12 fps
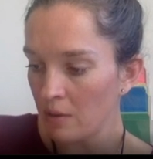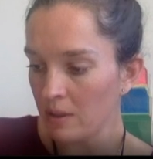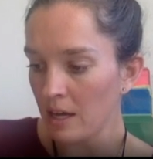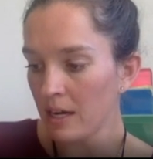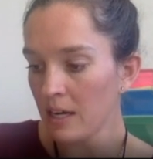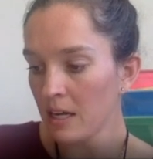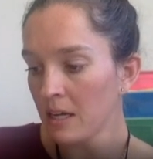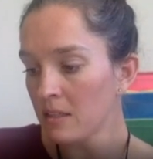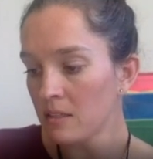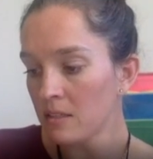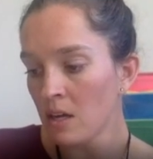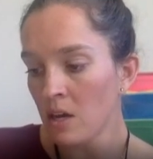that
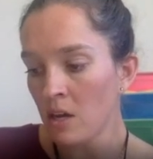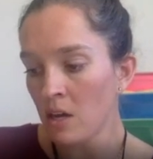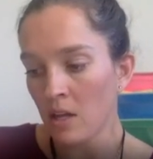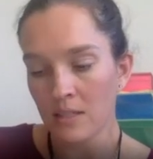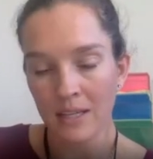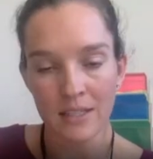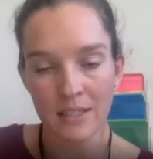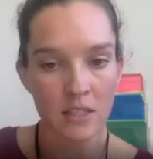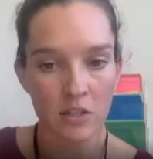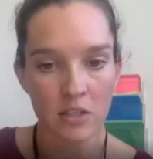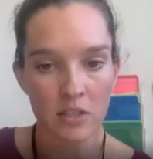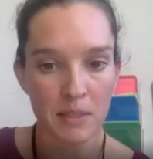is, since
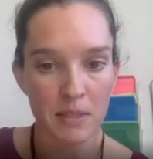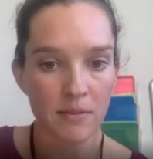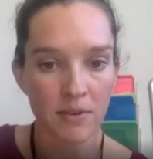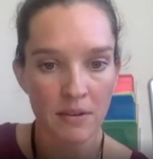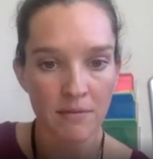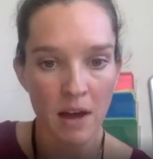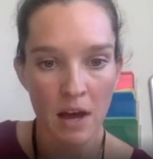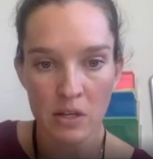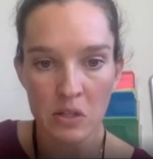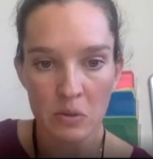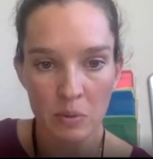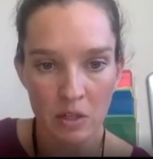they're specific
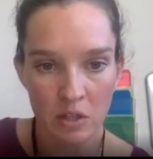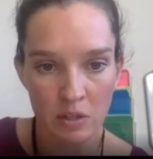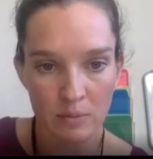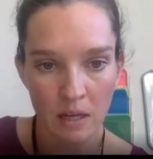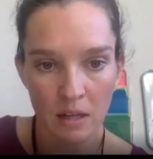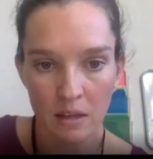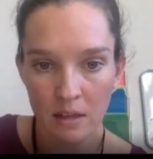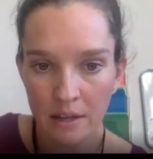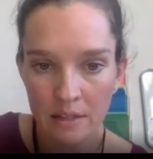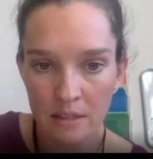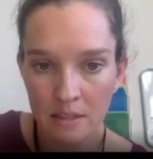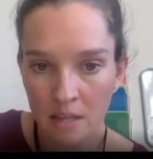values, we could just make a
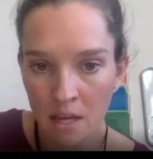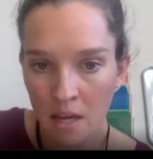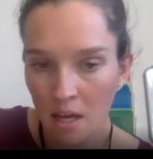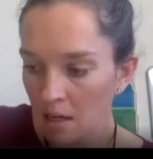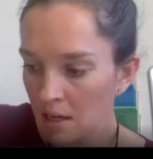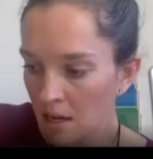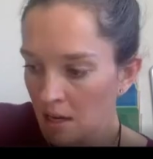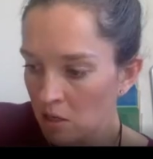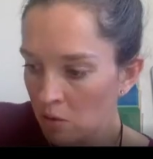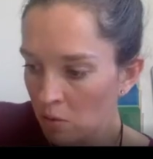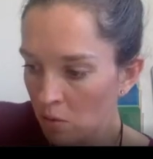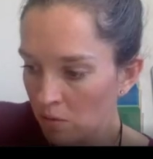list. Again,
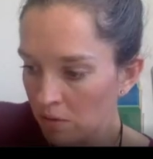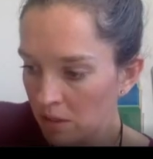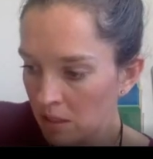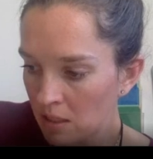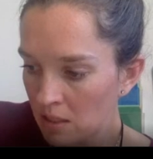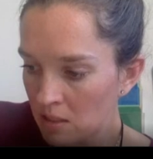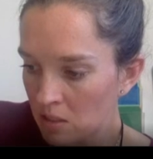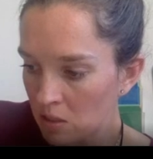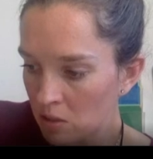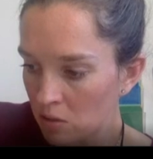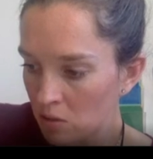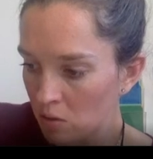you only need
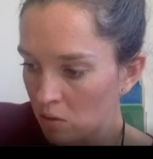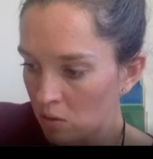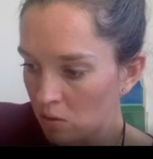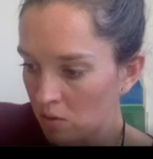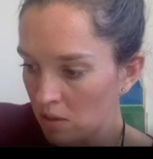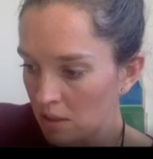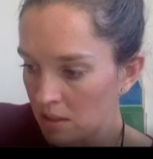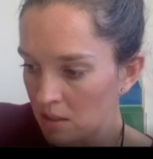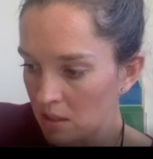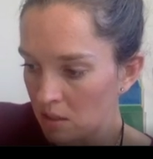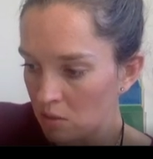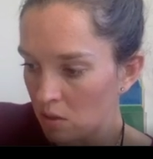to list
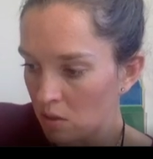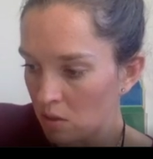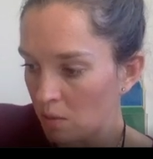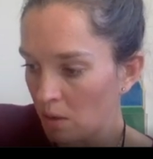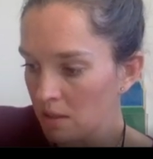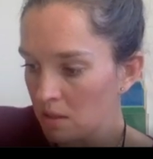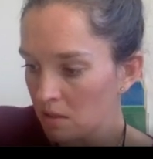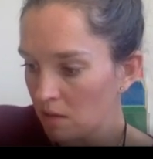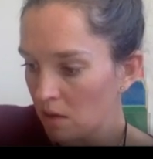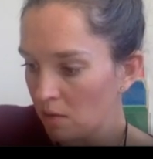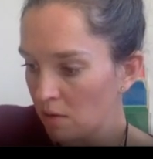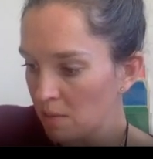each one once if
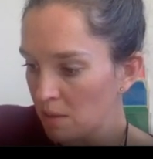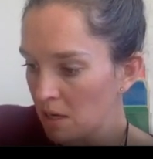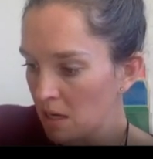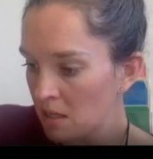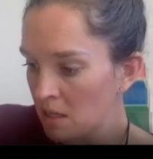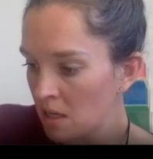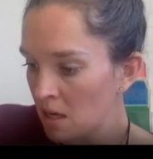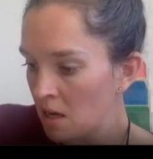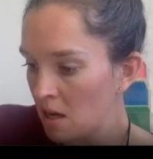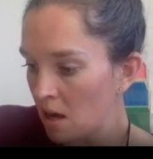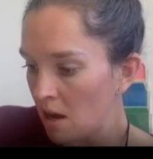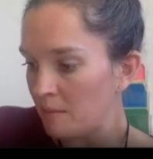they repeat.
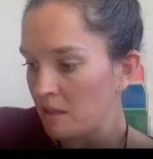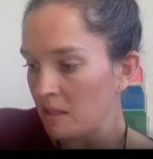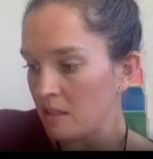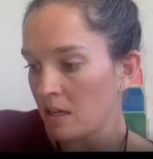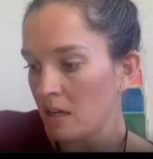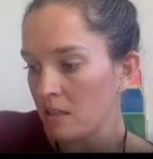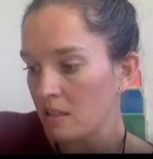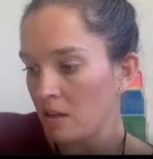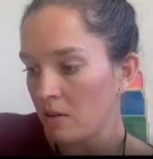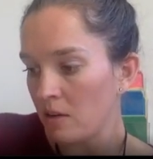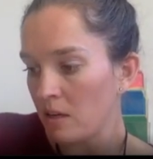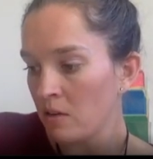In this case,
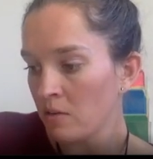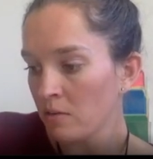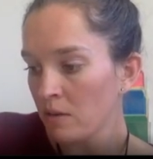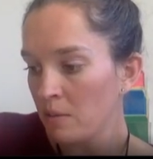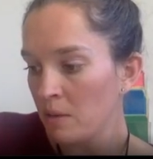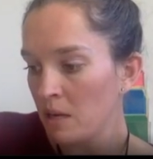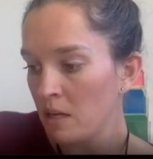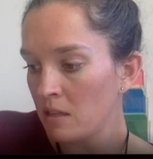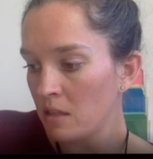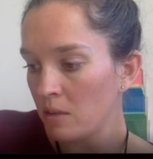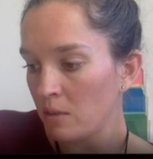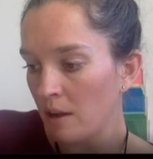though, they don't repeat.
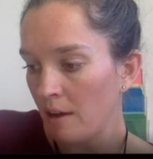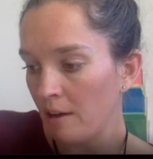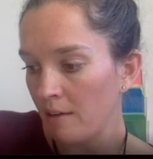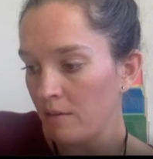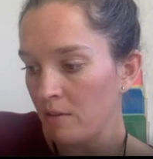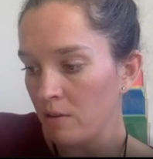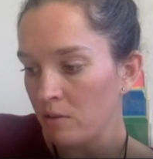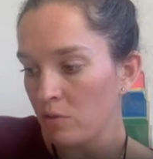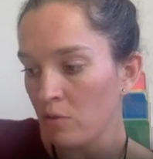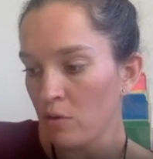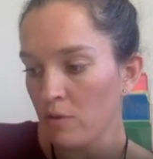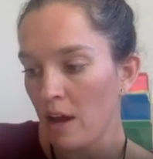So we have those
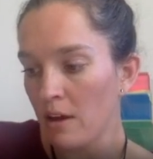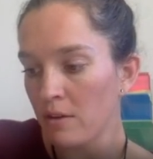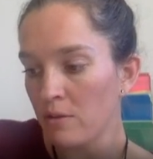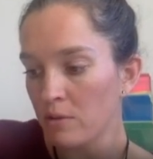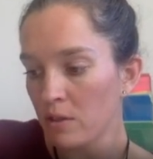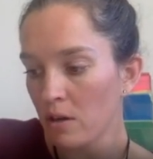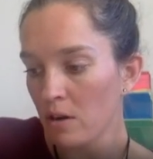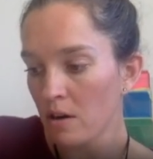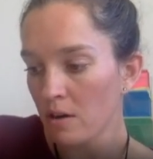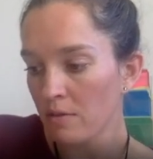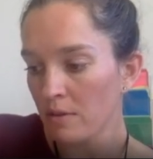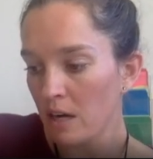4 values are
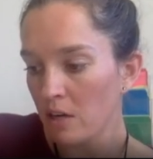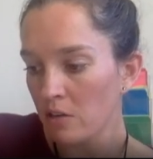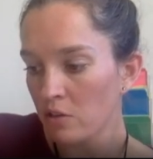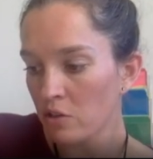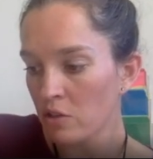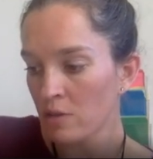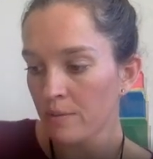our range.